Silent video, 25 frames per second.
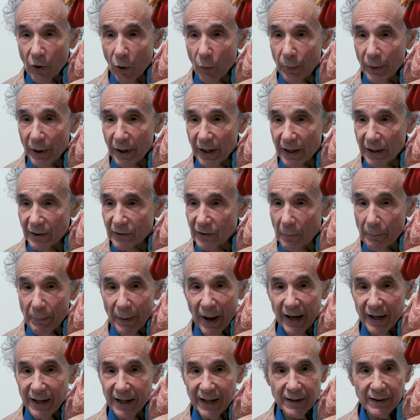Nobody
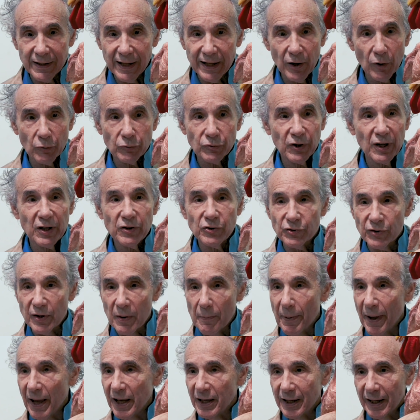debating. They don't
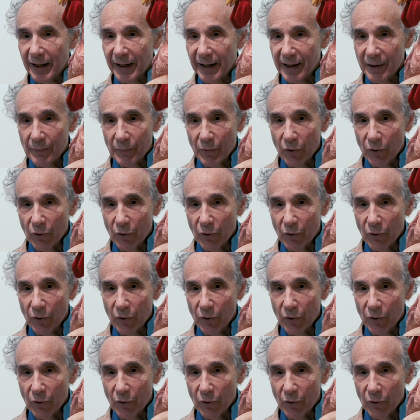teach debating